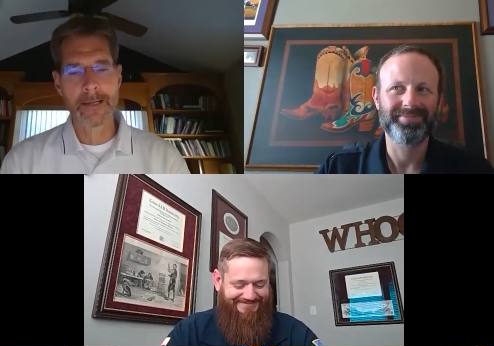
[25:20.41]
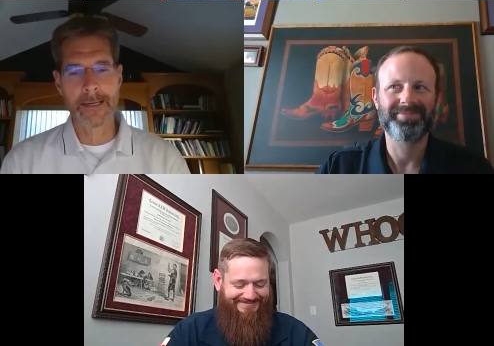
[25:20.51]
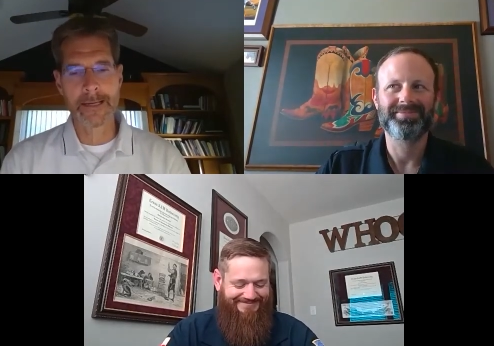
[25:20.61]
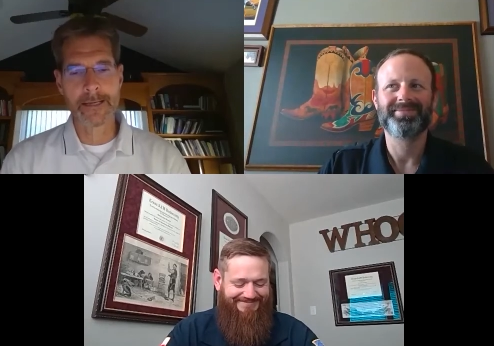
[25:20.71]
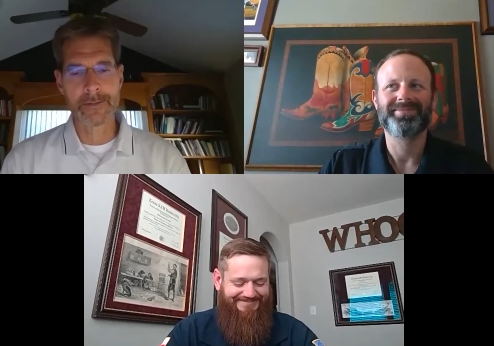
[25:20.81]

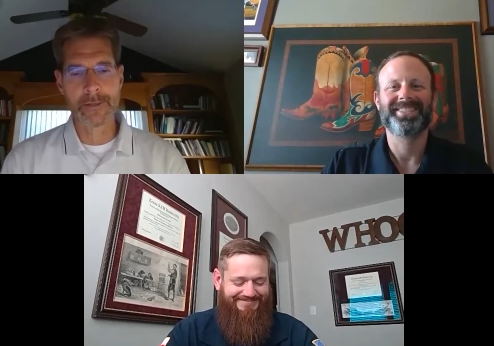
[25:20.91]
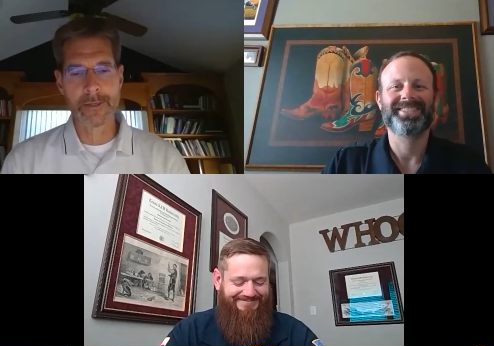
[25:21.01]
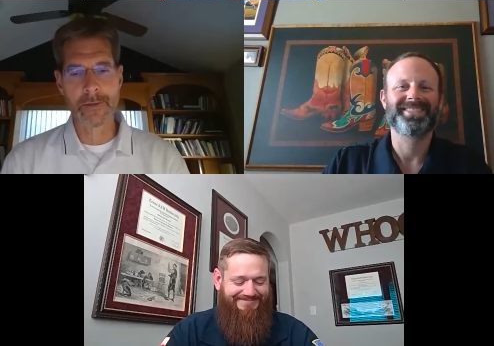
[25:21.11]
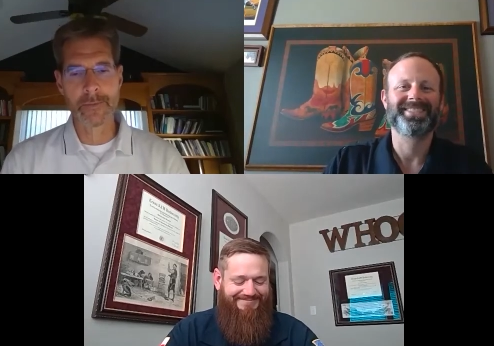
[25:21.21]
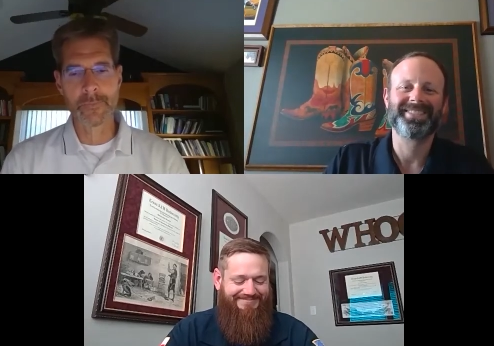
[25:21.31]
Speaker 1: and
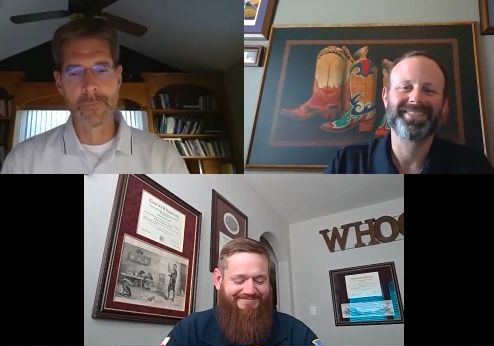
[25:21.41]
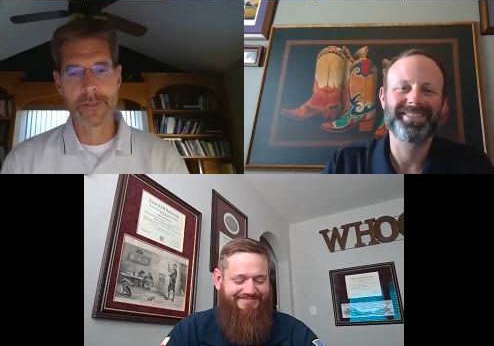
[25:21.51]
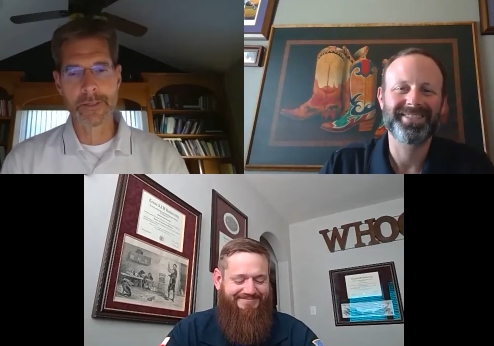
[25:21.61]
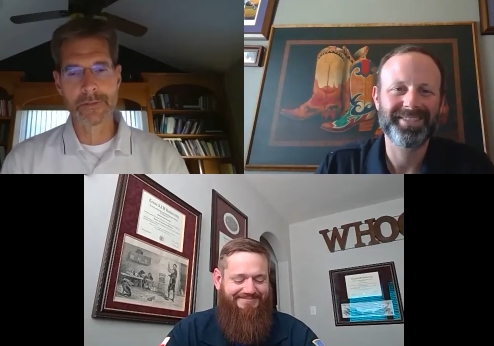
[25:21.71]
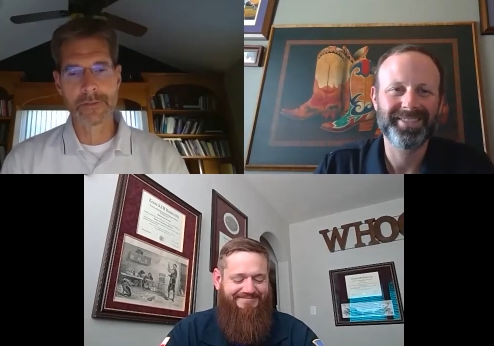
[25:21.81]
um,
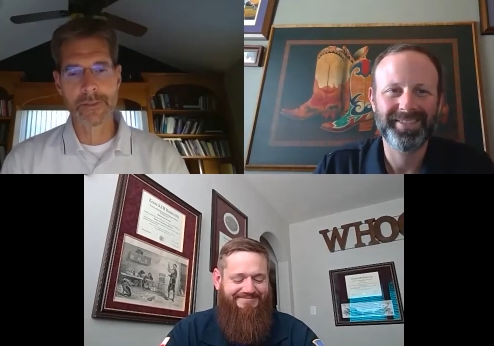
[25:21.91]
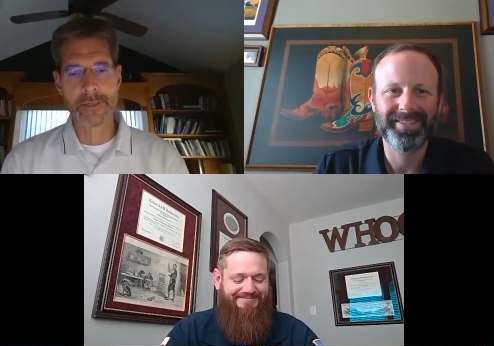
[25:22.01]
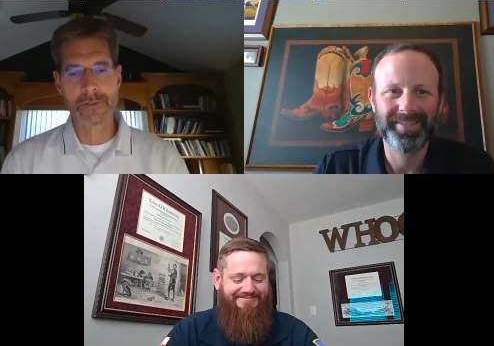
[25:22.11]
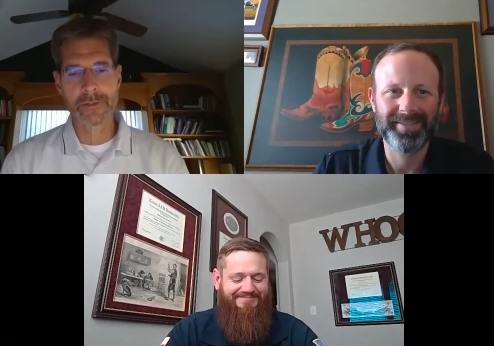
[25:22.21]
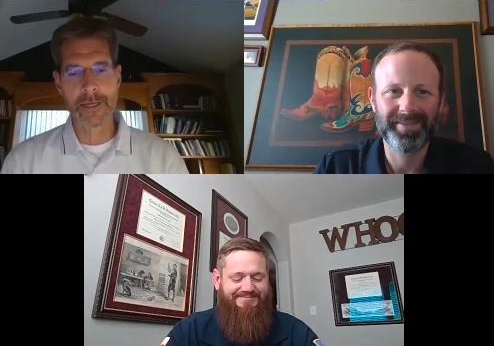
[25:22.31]
it
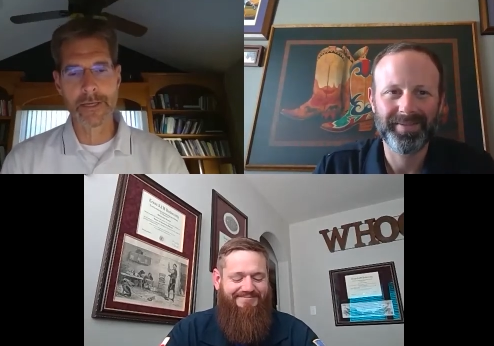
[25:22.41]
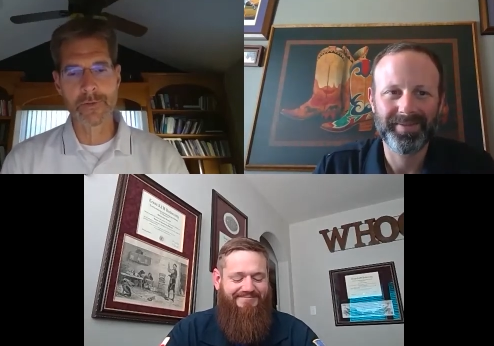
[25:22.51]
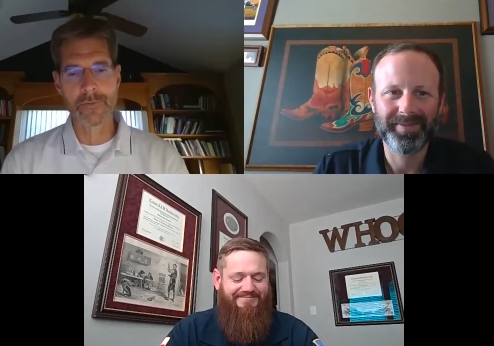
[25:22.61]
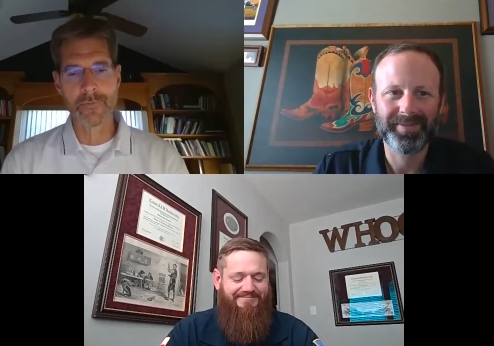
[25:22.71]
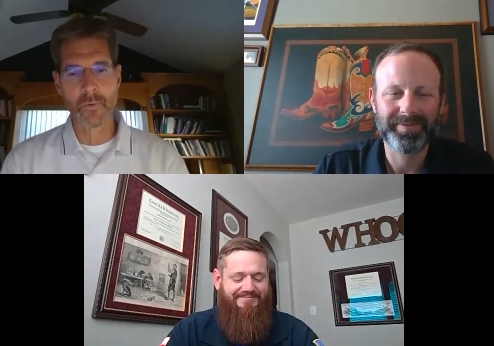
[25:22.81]
it is
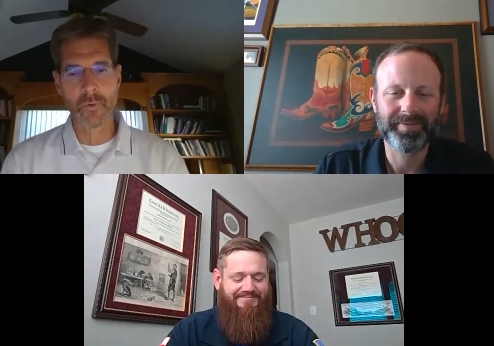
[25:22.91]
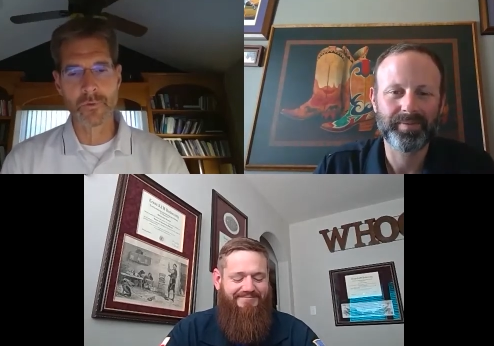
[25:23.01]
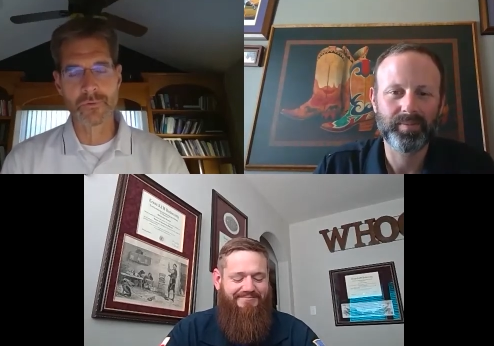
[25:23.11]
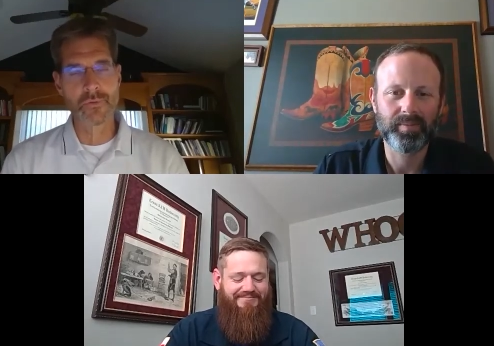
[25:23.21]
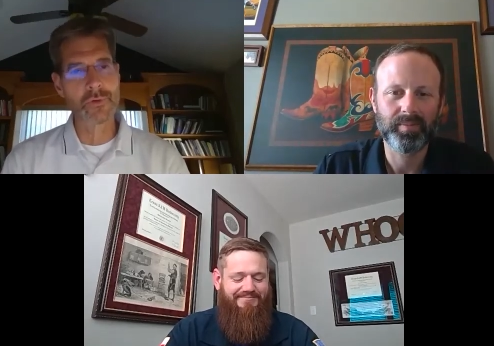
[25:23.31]
dated
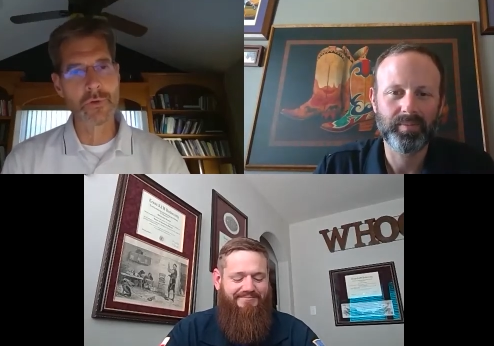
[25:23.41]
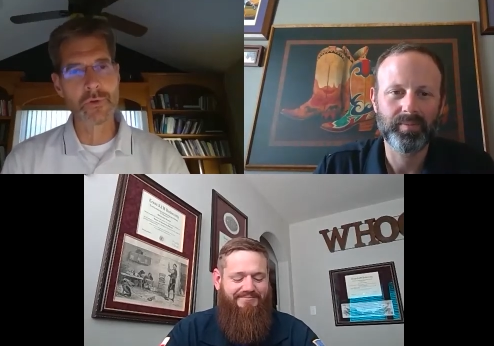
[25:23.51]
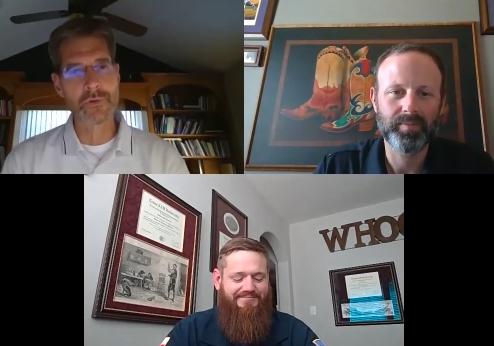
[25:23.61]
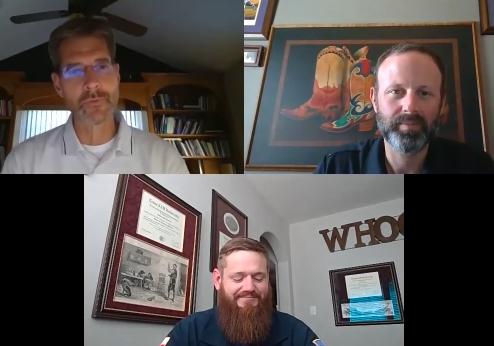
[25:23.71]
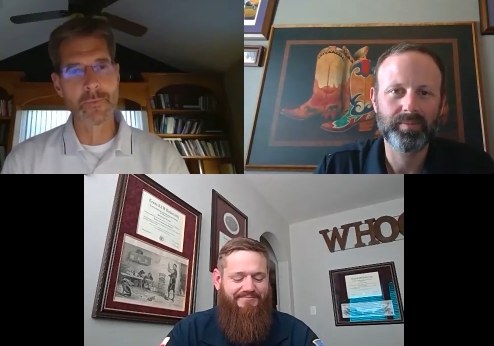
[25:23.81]
for two
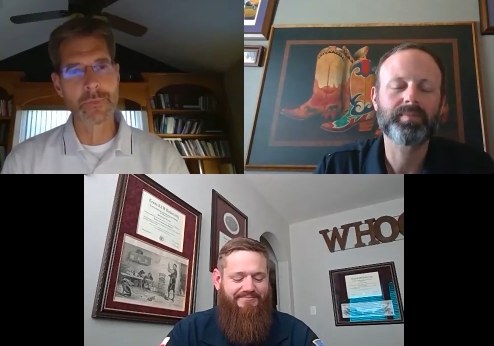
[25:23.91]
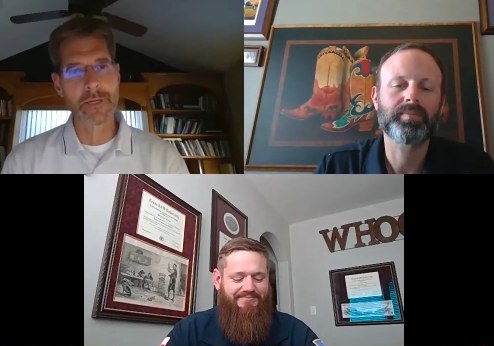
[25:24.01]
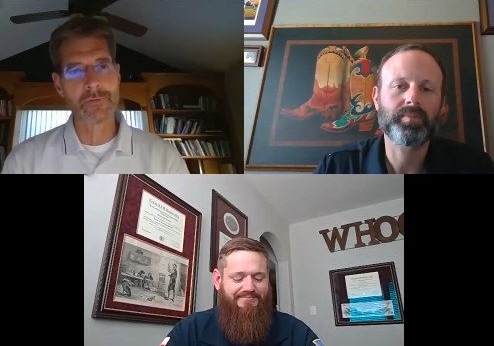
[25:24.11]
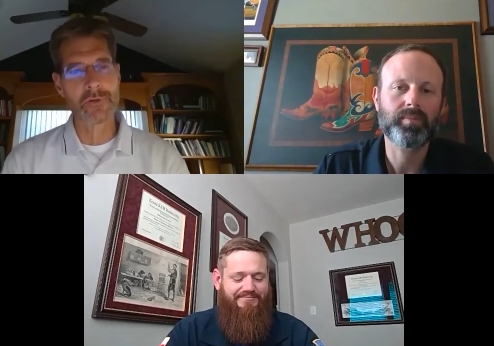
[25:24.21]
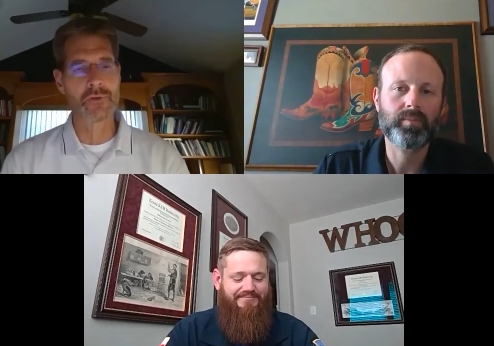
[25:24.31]
years from
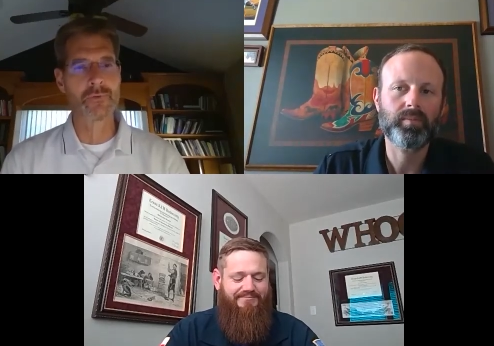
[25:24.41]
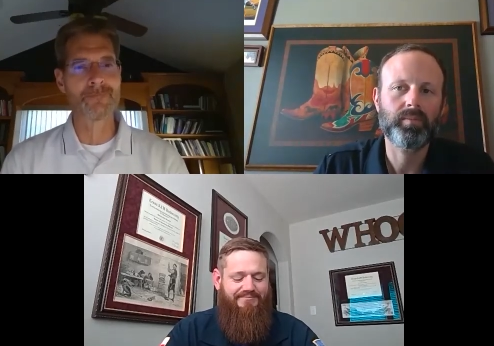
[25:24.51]
date of issue